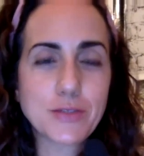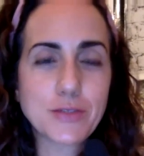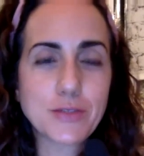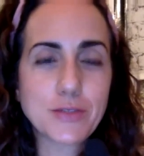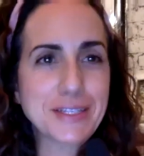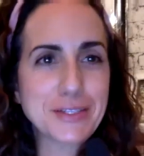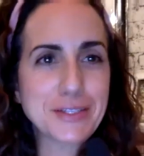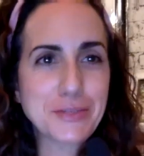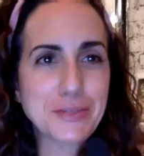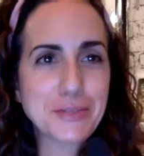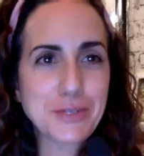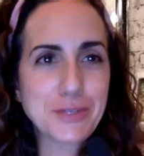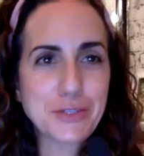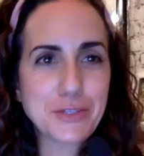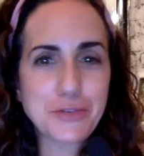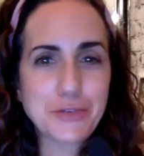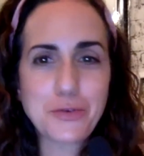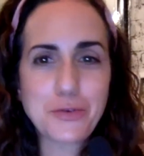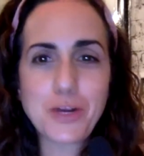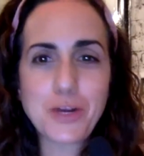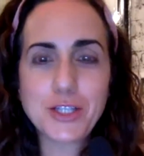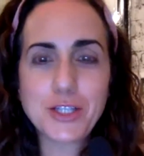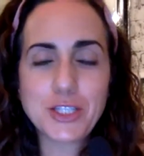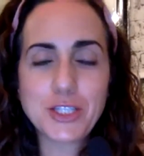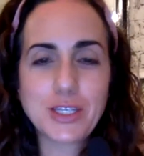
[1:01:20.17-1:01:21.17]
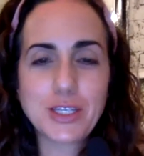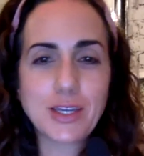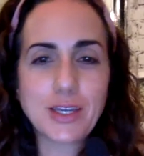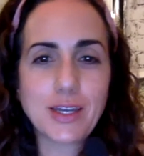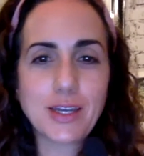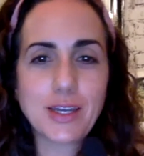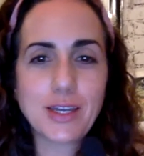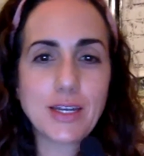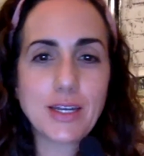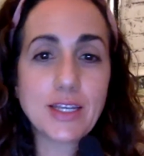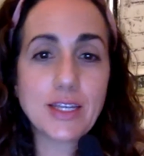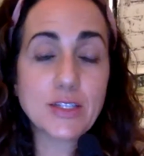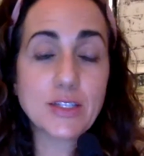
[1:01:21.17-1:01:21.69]
Thanks so much for watching,
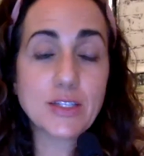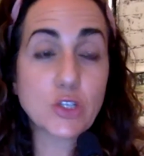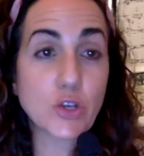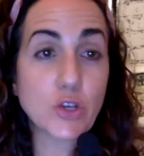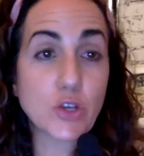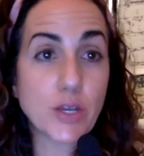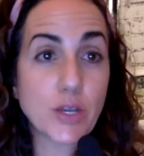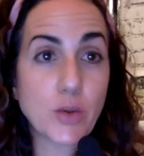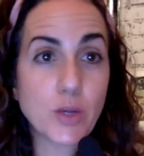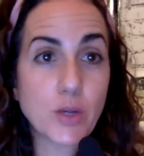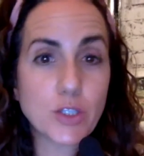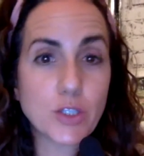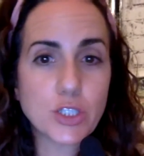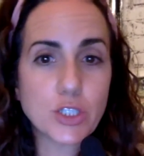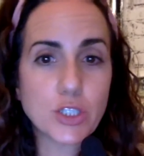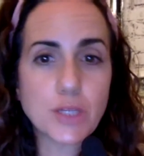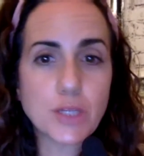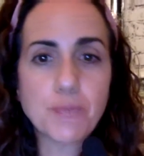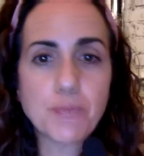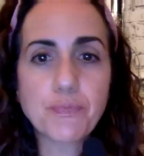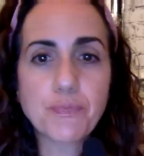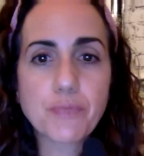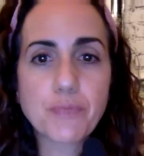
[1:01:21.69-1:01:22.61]
Ken. And he has a great question.